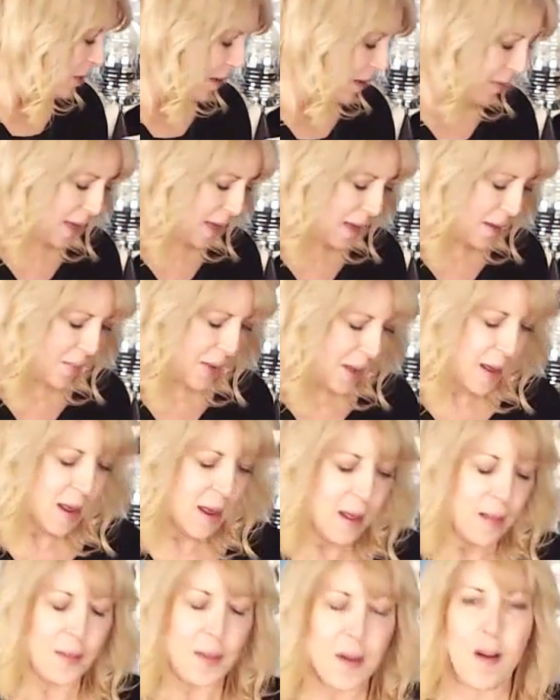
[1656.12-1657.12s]
of them.
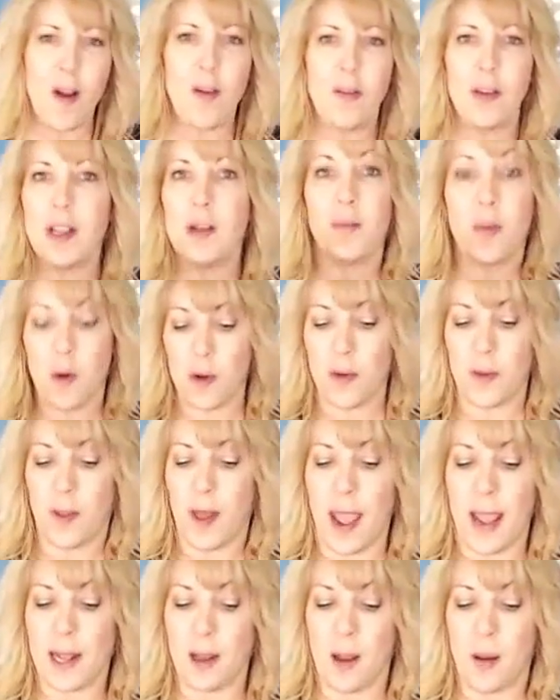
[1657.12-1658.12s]
They're only worth
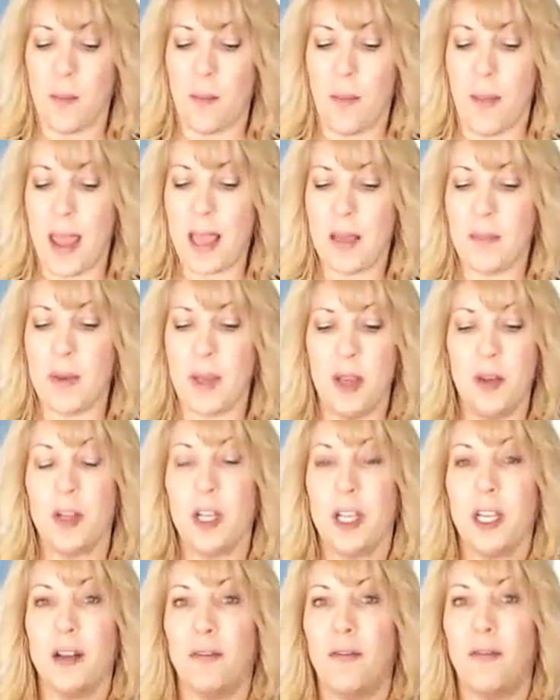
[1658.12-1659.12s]
like maybe you
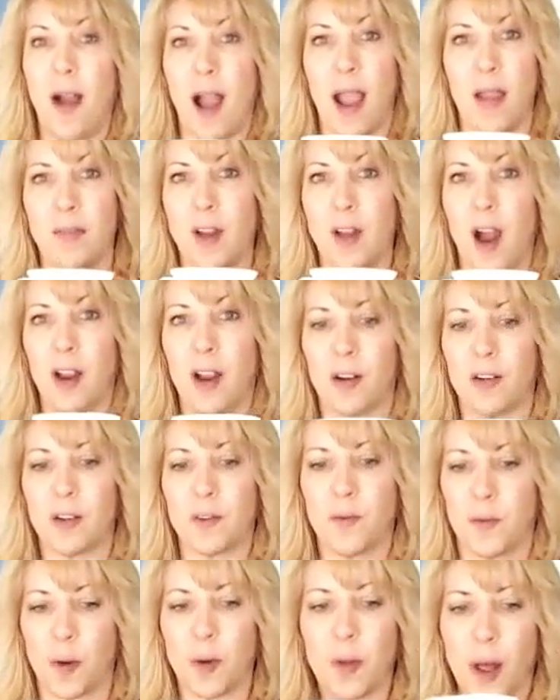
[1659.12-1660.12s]
could get five dollars
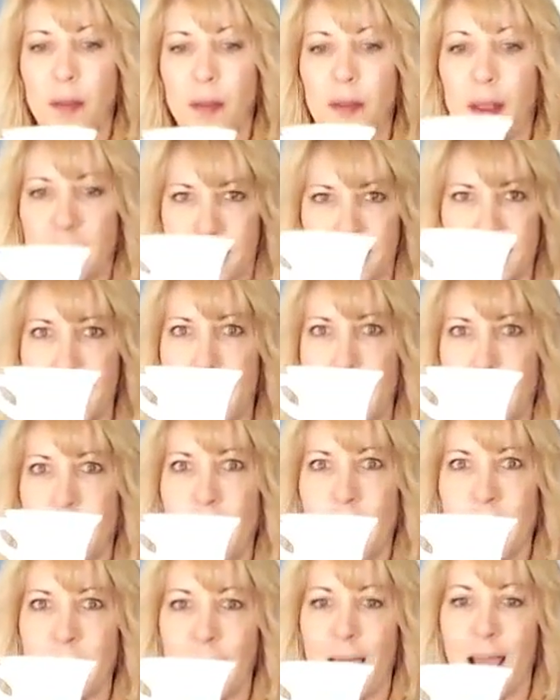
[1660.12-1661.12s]
for the set
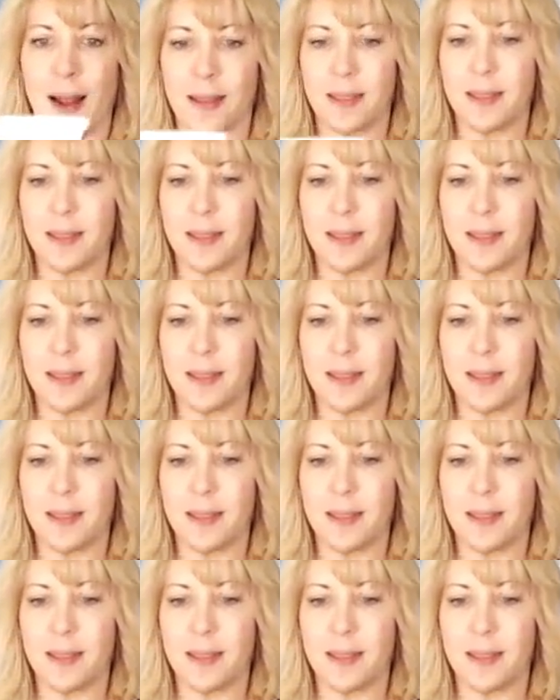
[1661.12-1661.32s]
like that.